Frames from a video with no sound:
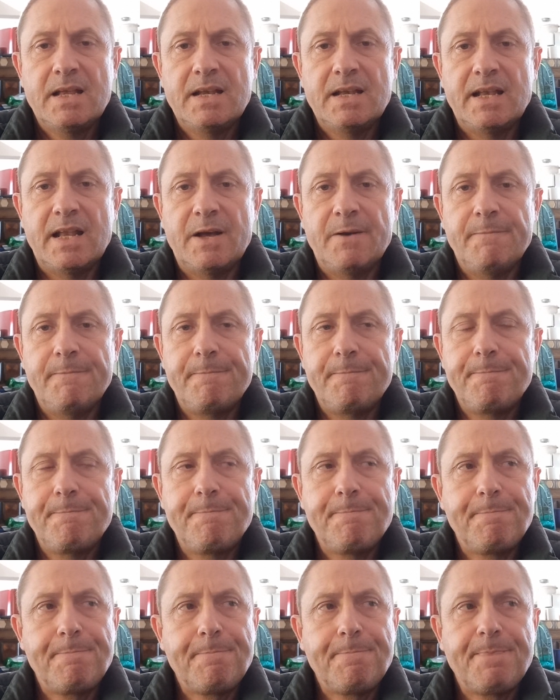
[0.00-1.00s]
Now,
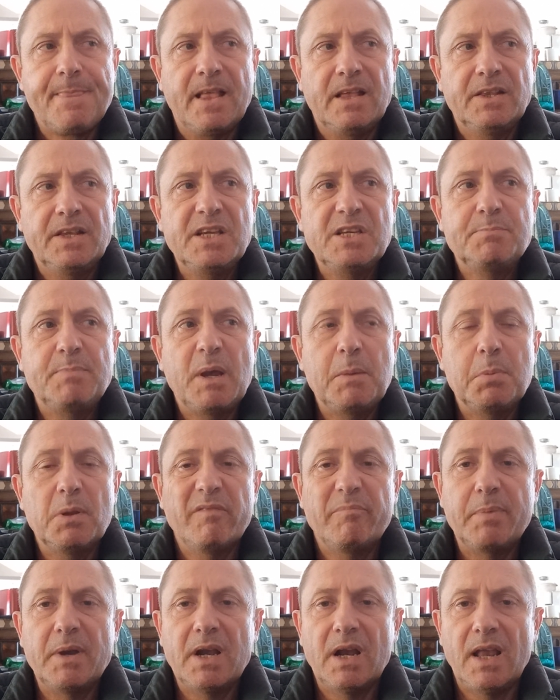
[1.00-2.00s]
these people
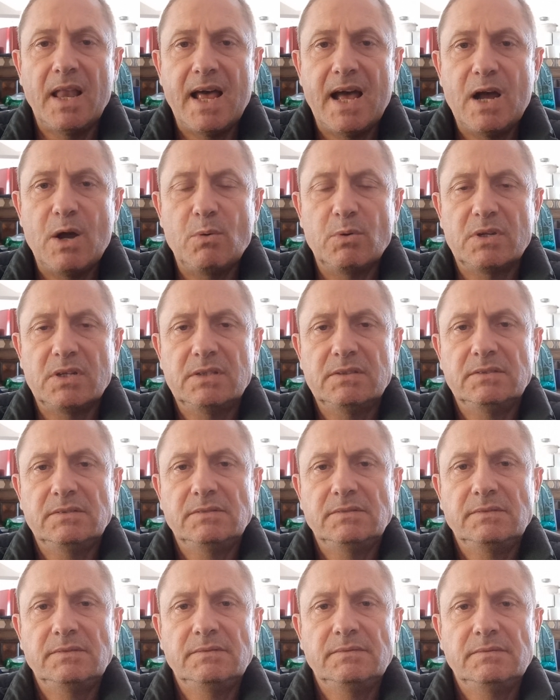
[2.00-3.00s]
have been allowed,
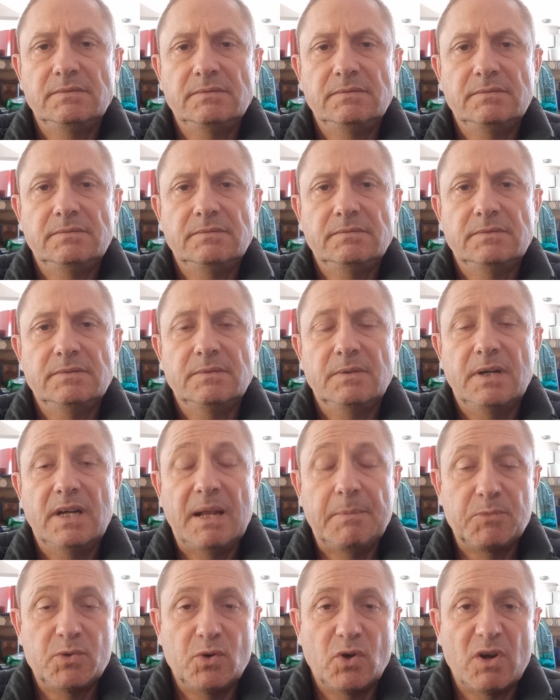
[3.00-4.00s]

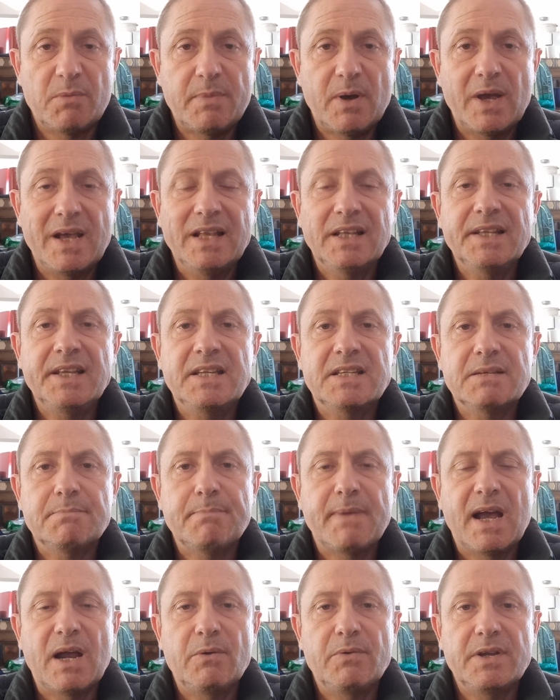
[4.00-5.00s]
I'm talking about elite
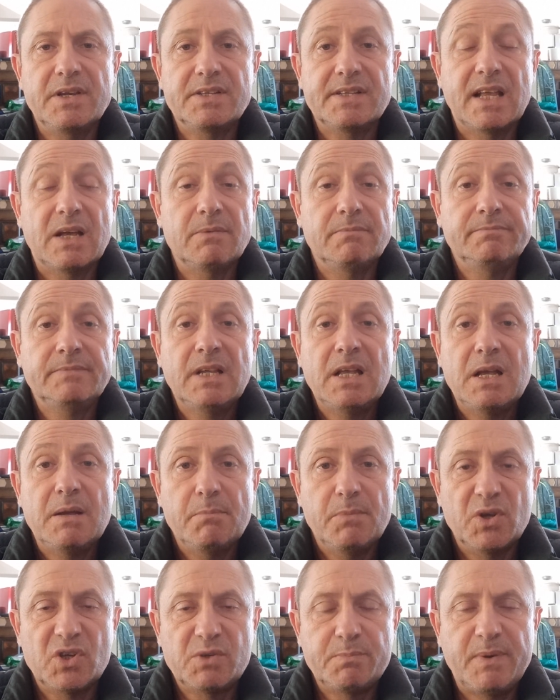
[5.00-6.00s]
Maoris now,
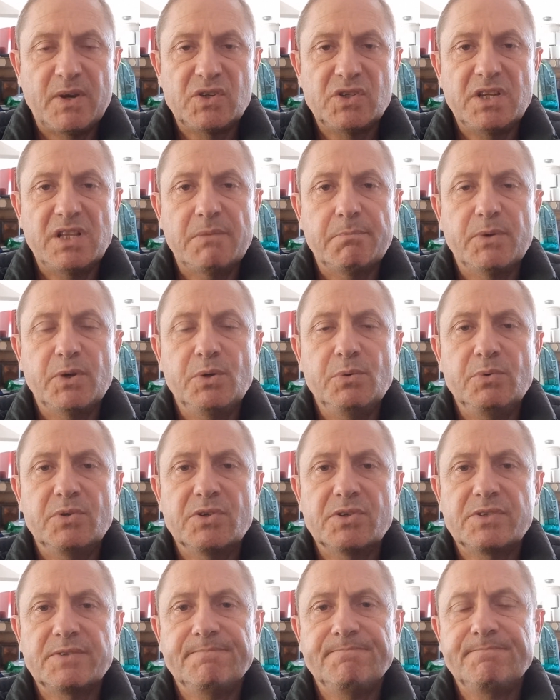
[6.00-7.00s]
but especially the
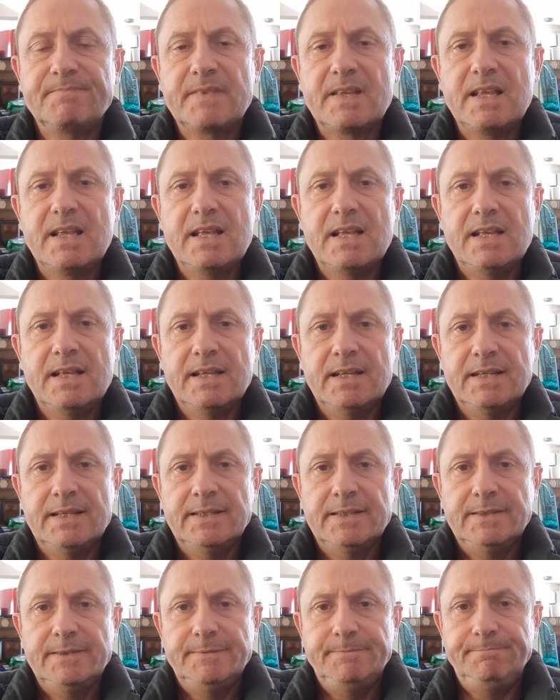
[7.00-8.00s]
Mahutas.
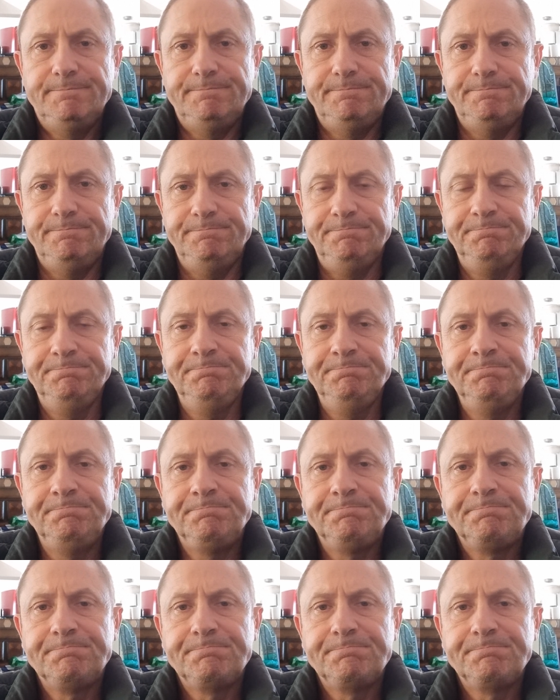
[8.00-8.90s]
They've